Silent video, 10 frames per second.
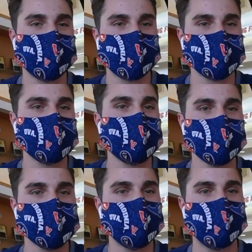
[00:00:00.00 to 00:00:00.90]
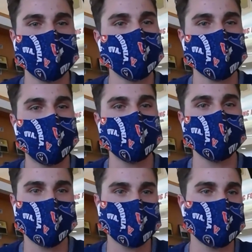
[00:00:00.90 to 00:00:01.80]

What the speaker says: harder to pull the scenarios out.